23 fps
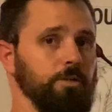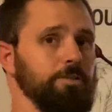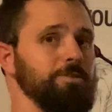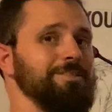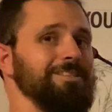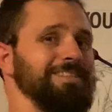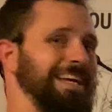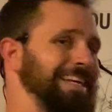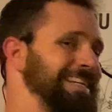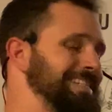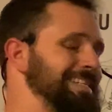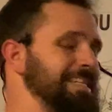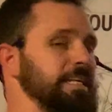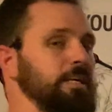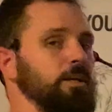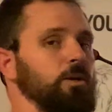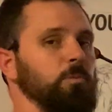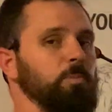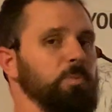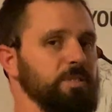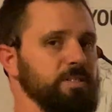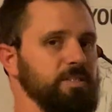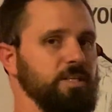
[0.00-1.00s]
This is an ideal
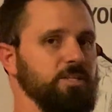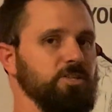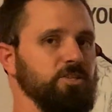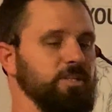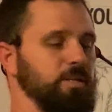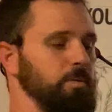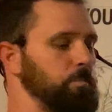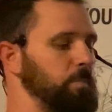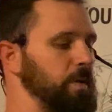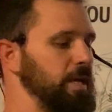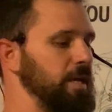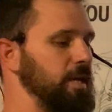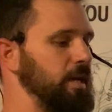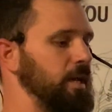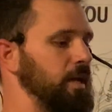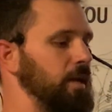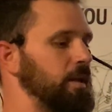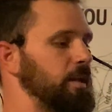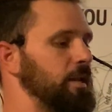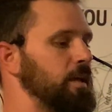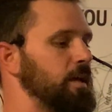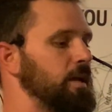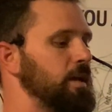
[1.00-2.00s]
position to be
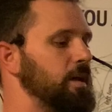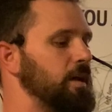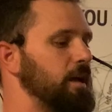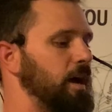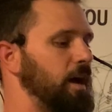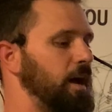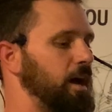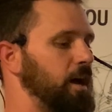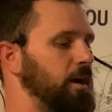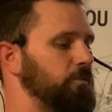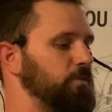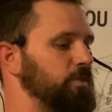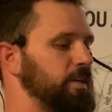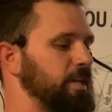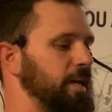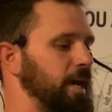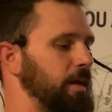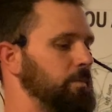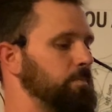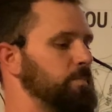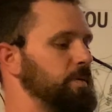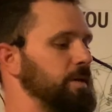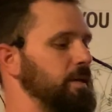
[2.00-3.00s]
in, if you
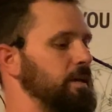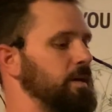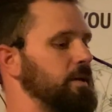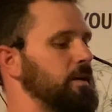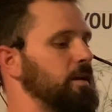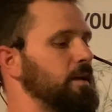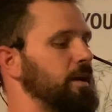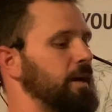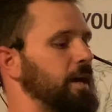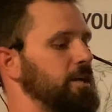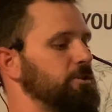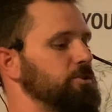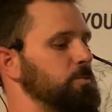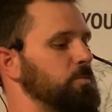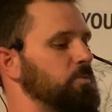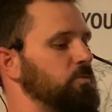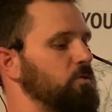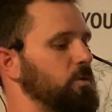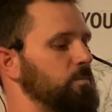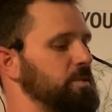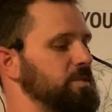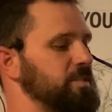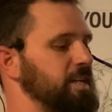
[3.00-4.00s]
can be, as you
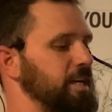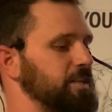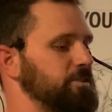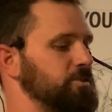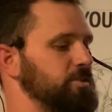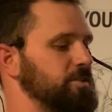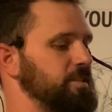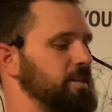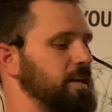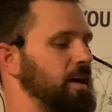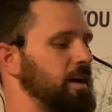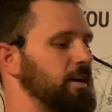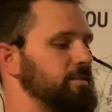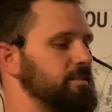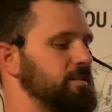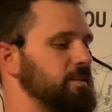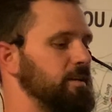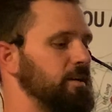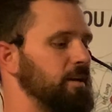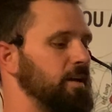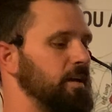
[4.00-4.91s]
perform this exercise.